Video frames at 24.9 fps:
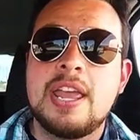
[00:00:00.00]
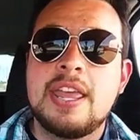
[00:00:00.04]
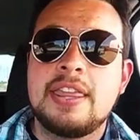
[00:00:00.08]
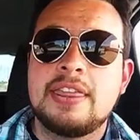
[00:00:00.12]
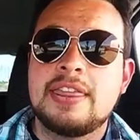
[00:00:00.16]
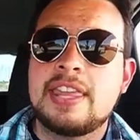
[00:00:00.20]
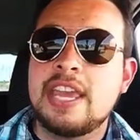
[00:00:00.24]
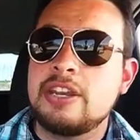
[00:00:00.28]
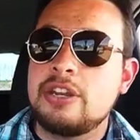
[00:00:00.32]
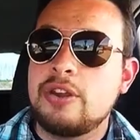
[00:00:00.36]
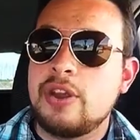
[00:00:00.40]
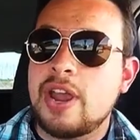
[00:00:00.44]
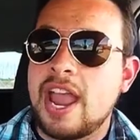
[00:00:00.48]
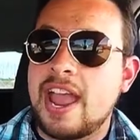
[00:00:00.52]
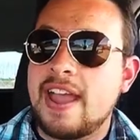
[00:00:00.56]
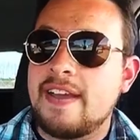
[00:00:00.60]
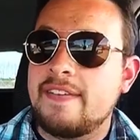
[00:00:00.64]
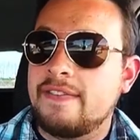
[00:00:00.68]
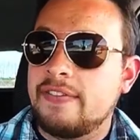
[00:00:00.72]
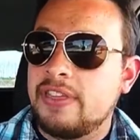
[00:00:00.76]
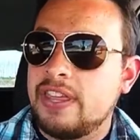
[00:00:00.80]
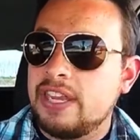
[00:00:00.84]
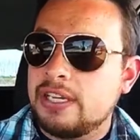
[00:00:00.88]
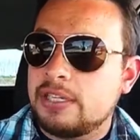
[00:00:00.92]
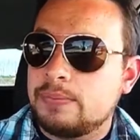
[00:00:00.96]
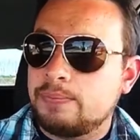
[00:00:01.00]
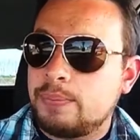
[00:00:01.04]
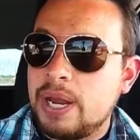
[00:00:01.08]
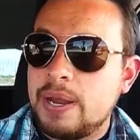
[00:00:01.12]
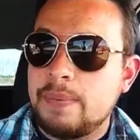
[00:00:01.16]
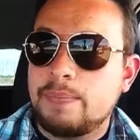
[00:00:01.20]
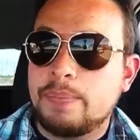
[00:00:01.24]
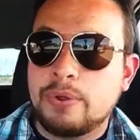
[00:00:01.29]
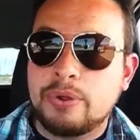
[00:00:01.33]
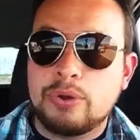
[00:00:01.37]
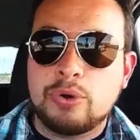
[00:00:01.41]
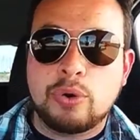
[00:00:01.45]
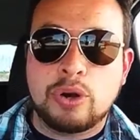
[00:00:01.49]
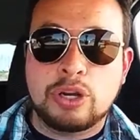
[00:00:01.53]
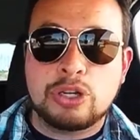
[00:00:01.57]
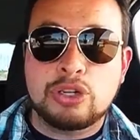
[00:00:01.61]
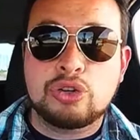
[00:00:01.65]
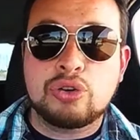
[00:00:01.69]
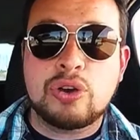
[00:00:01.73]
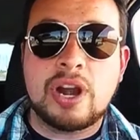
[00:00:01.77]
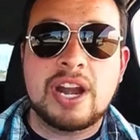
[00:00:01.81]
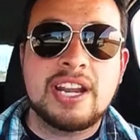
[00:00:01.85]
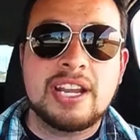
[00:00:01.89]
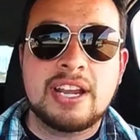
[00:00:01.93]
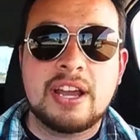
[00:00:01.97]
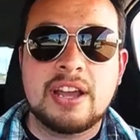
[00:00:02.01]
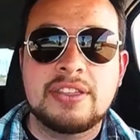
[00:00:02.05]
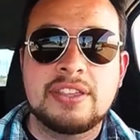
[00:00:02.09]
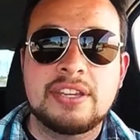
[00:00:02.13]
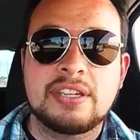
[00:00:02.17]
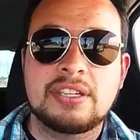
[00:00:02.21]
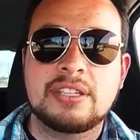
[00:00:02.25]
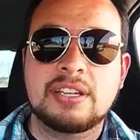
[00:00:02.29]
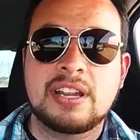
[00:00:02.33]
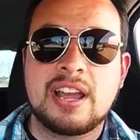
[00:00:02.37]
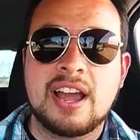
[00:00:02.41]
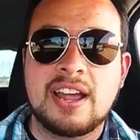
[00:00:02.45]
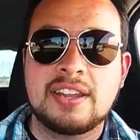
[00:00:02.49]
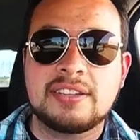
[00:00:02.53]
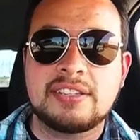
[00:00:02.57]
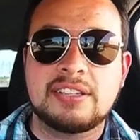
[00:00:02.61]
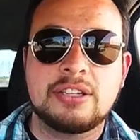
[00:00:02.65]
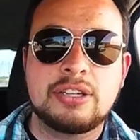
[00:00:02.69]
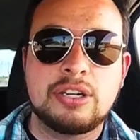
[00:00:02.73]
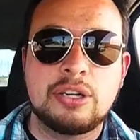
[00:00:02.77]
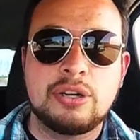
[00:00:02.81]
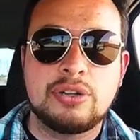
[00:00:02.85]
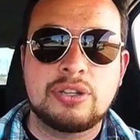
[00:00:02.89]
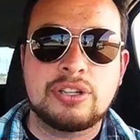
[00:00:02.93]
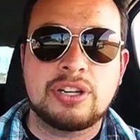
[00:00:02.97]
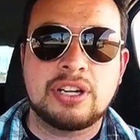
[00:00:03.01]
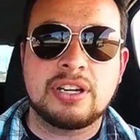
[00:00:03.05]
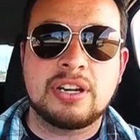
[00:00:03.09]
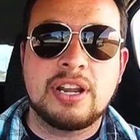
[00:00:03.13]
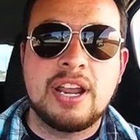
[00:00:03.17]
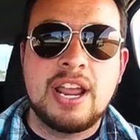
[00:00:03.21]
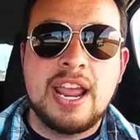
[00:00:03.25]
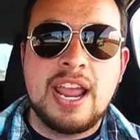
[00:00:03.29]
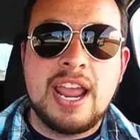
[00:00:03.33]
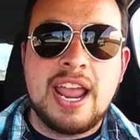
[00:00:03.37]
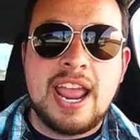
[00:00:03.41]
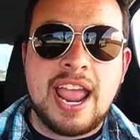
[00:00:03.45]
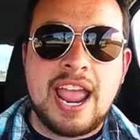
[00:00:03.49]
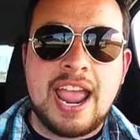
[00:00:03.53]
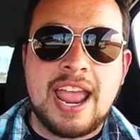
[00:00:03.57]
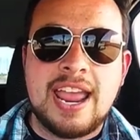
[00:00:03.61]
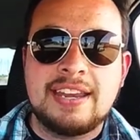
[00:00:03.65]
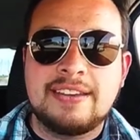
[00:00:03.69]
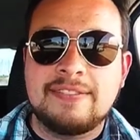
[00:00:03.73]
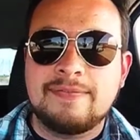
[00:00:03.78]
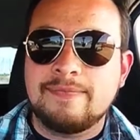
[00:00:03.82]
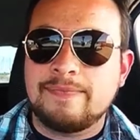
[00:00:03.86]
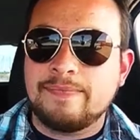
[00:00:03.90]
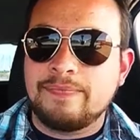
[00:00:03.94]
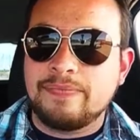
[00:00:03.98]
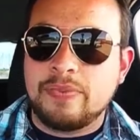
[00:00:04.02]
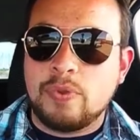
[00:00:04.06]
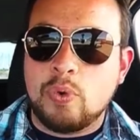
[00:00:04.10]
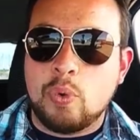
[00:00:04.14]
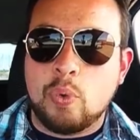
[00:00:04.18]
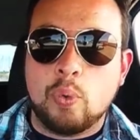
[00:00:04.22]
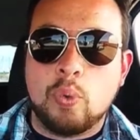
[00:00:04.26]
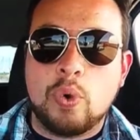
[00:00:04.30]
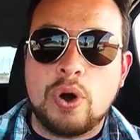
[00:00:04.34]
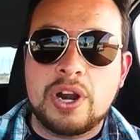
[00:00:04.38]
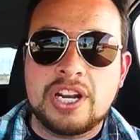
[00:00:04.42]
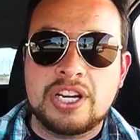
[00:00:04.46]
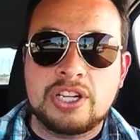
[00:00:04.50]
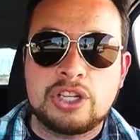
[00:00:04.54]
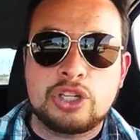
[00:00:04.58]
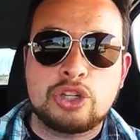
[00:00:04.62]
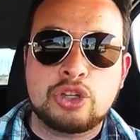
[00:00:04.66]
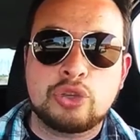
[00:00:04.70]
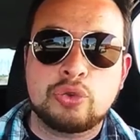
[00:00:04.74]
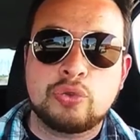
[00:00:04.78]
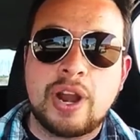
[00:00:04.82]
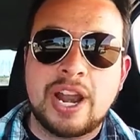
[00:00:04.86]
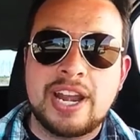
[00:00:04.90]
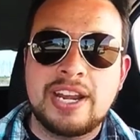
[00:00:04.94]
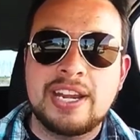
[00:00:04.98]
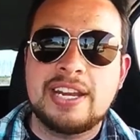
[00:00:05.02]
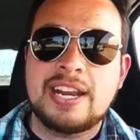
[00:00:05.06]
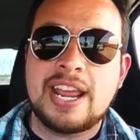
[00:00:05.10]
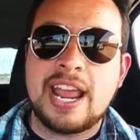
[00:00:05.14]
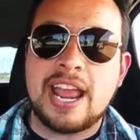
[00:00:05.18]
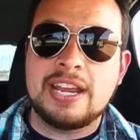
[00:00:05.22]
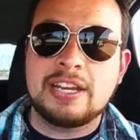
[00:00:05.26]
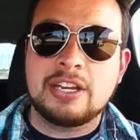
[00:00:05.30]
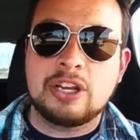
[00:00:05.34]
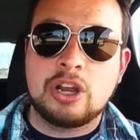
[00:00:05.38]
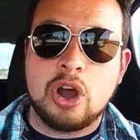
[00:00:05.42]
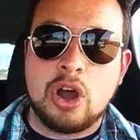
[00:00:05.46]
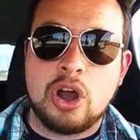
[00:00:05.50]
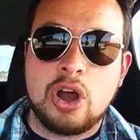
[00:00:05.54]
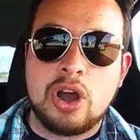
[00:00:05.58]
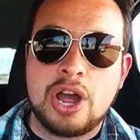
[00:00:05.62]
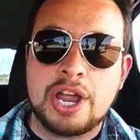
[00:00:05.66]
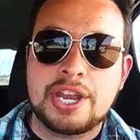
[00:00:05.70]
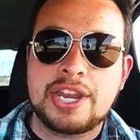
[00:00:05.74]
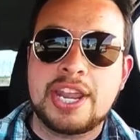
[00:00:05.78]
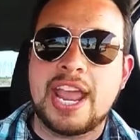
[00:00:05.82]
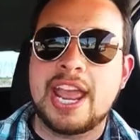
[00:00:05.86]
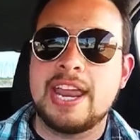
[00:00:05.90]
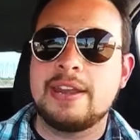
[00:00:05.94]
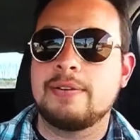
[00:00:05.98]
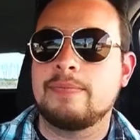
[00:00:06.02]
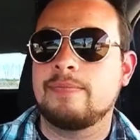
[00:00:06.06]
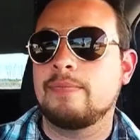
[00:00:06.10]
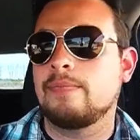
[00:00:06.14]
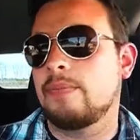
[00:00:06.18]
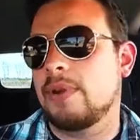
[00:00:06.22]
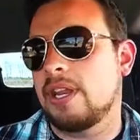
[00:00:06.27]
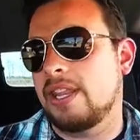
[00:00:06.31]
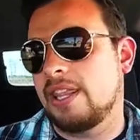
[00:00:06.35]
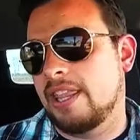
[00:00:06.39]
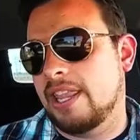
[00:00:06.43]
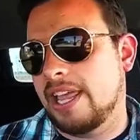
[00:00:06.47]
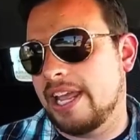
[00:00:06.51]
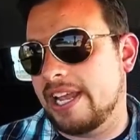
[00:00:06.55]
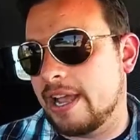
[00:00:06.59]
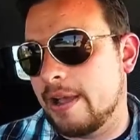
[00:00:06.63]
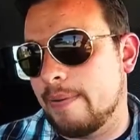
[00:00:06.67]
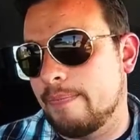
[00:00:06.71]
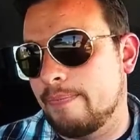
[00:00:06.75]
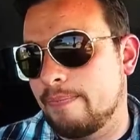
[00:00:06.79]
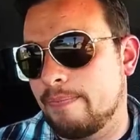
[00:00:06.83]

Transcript: then you have these people who are treading on this Constitution and want it shredded and gone and like a